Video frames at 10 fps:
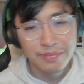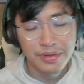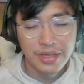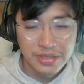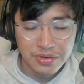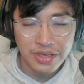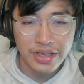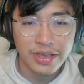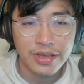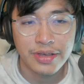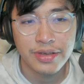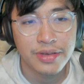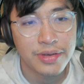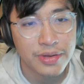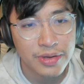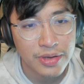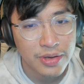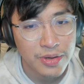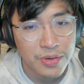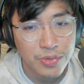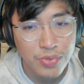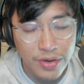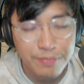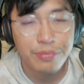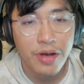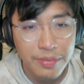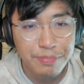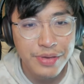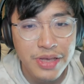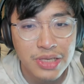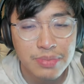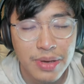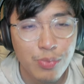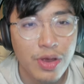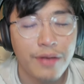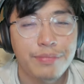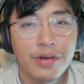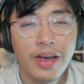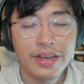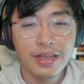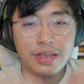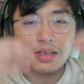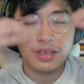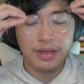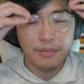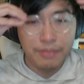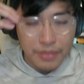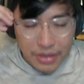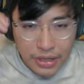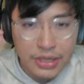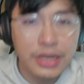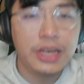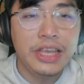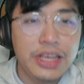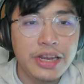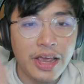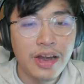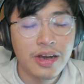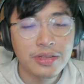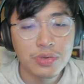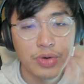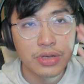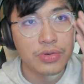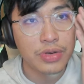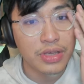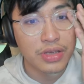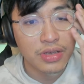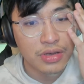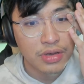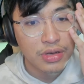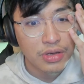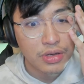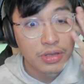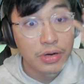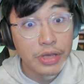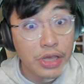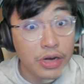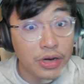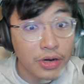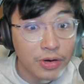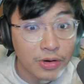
But that's okay. We have brought peace, man. We have brought clean air to Wanakuni. They're here?